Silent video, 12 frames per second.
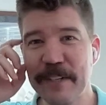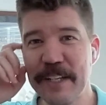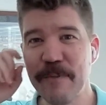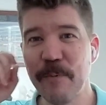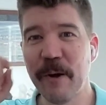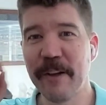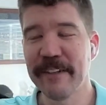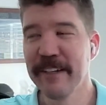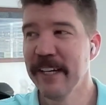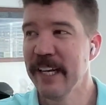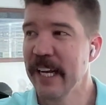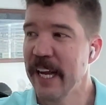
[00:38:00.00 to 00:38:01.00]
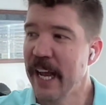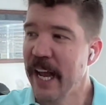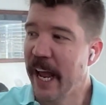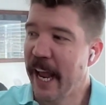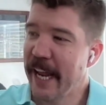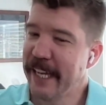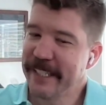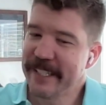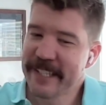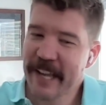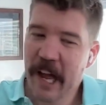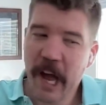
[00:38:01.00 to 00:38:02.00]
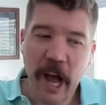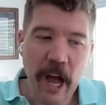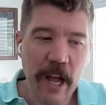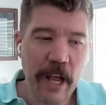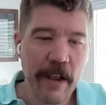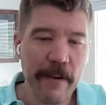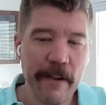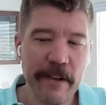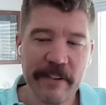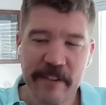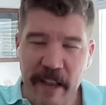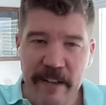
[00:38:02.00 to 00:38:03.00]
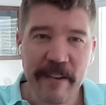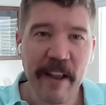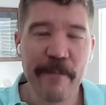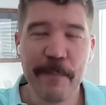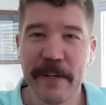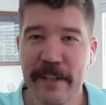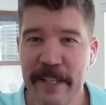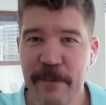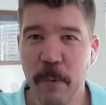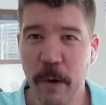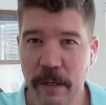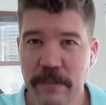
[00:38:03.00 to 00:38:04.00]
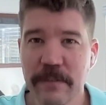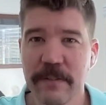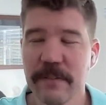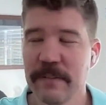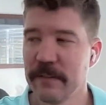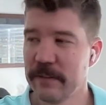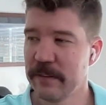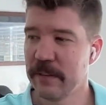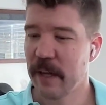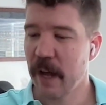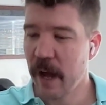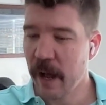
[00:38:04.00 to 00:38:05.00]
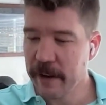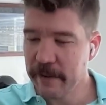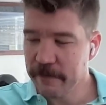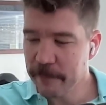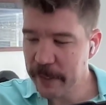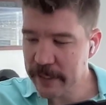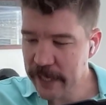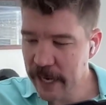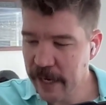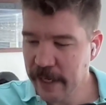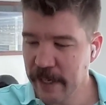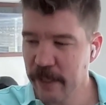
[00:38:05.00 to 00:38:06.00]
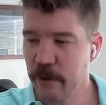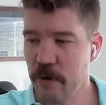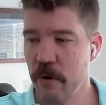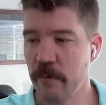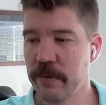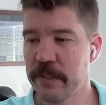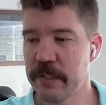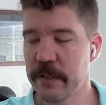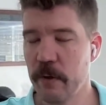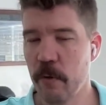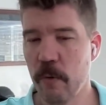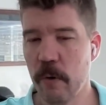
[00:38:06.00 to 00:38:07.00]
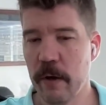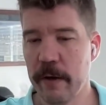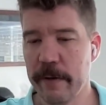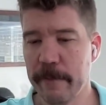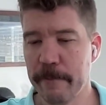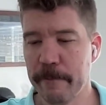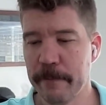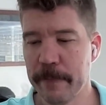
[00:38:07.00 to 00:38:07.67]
E1. And since I've been in E1, I have been taking notes on